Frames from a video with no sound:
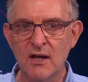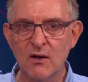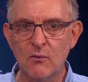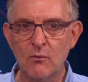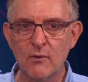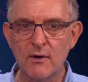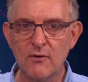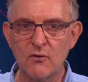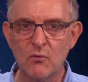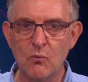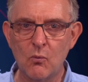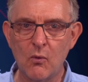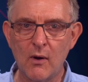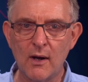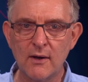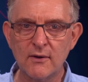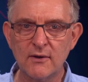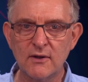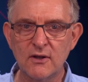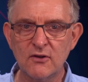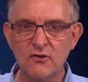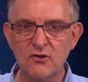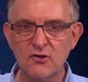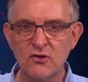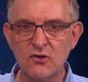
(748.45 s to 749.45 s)
with one
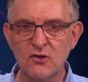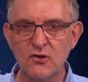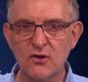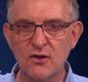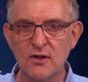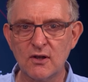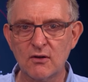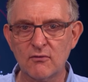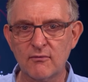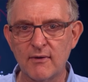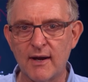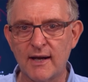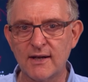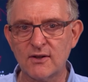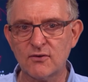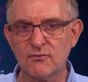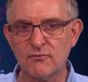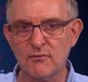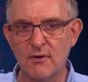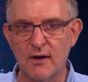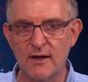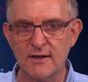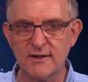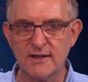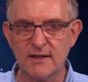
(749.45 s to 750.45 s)
and two year rates
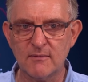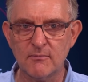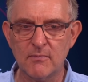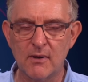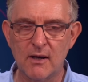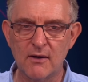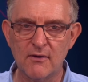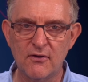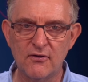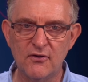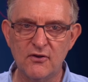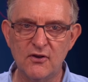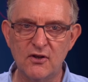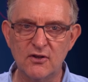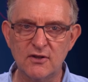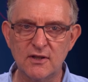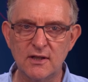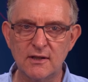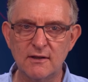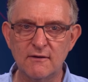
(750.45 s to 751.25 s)
rising by 30